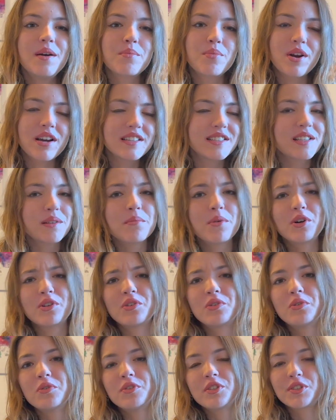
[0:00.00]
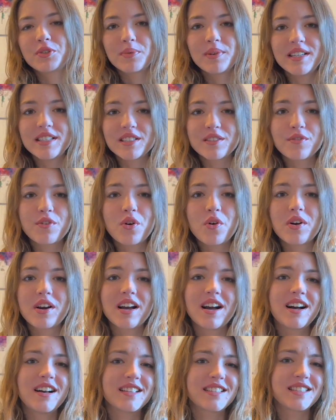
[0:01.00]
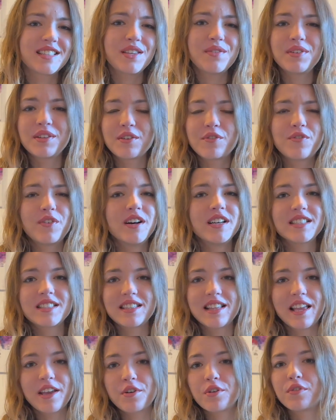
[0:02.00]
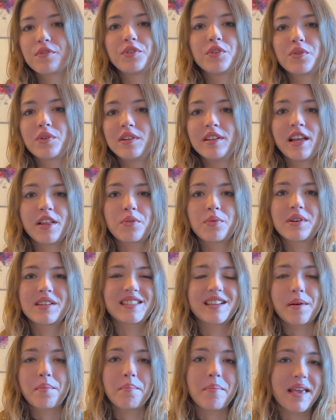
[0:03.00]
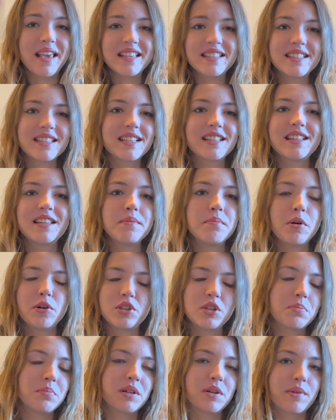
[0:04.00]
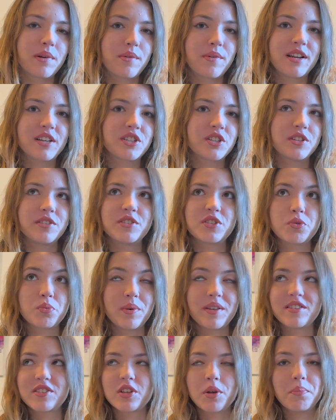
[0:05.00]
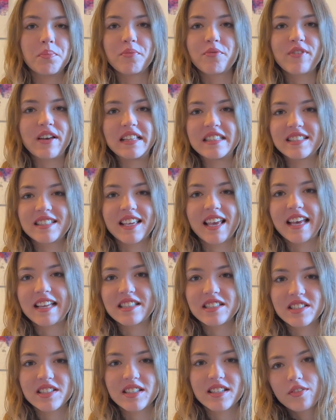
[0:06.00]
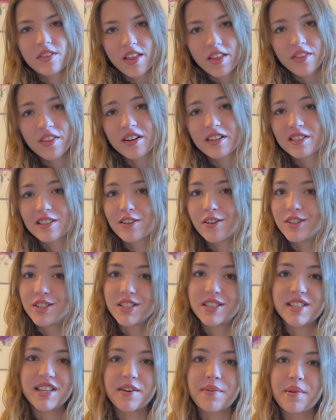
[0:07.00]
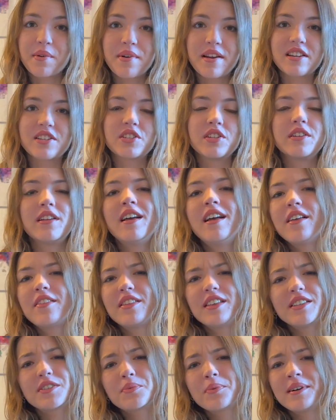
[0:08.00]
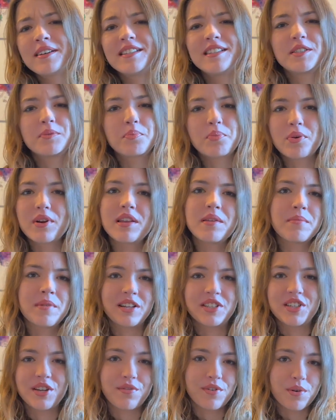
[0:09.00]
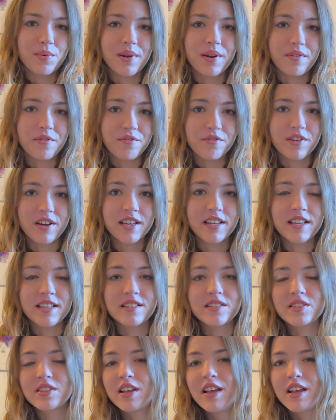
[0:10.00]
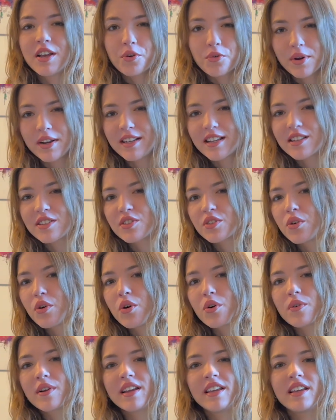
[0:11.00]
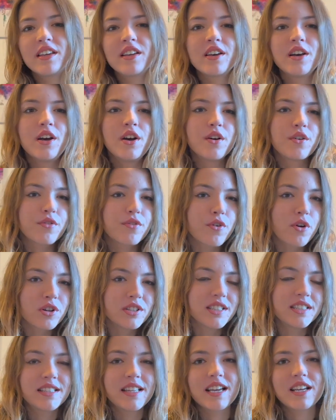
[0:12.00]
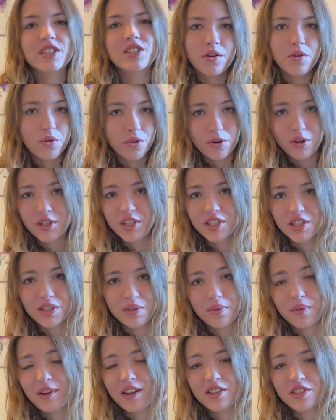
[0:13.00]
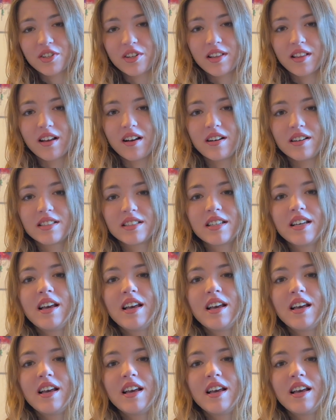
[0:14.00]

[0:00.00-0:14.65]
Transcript: Pricing models, risk forecasts, even the first layer of neural networks are basically multiple regressions with some fancy hats. Then there's logistic regression. This one is pretty much everywhere in finance. Credit scoring, fraud detection, all of this is regression at heart.